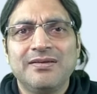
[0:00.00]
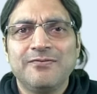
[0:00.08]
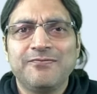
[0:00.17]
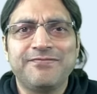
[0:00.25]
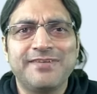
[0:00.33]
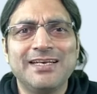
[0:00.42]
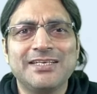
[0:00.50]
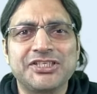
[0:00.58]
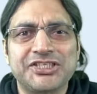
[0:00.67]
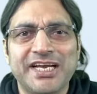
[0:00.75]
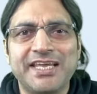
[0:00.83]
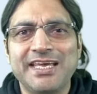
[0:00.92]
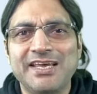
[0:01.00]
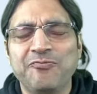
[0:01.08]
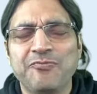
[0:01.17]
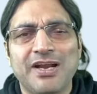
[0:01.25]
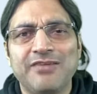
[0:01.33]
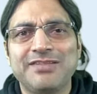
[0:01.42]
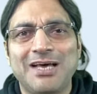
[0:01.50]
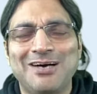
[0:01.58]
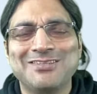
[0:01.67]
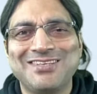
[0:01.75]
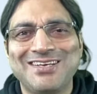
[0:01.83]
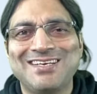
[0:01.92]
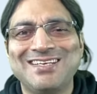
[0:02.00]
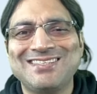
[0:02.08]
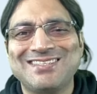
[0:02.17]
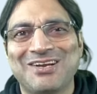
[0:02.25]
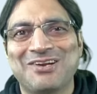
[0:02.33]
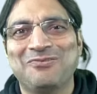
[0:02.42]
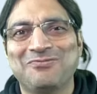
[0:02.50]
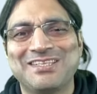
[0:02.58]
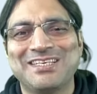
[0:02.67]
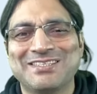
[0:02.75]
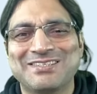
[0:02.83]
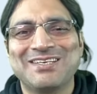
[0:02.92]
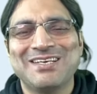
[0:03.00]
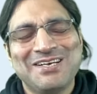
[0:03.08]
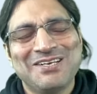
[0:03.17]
feel shaky whenever the answer is none of these.